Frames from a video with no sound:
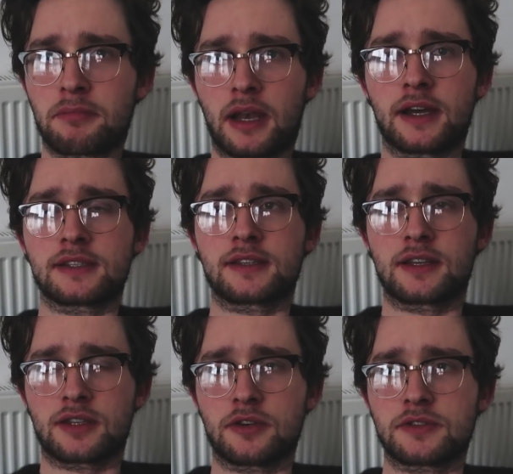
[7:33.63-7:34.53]
plus
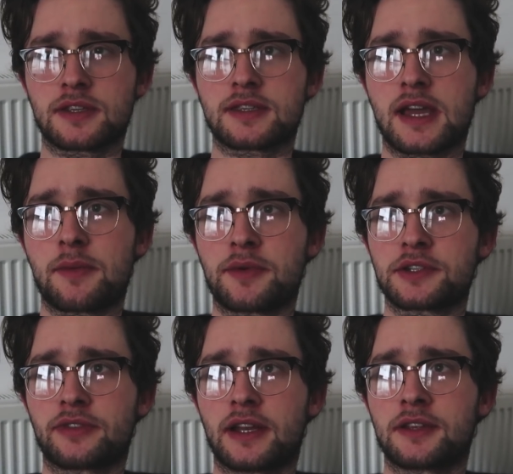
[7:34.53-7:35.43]
a toasted
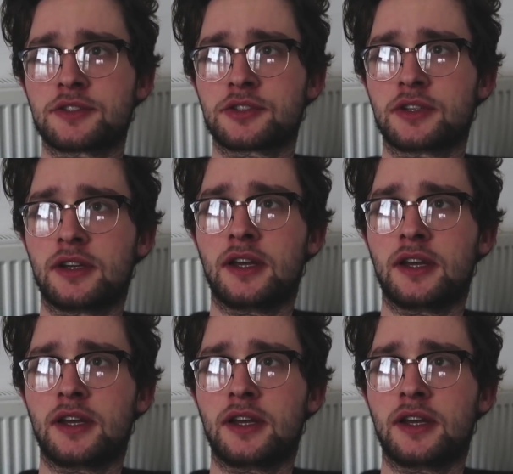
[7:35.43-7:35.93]
sandwich for lunch.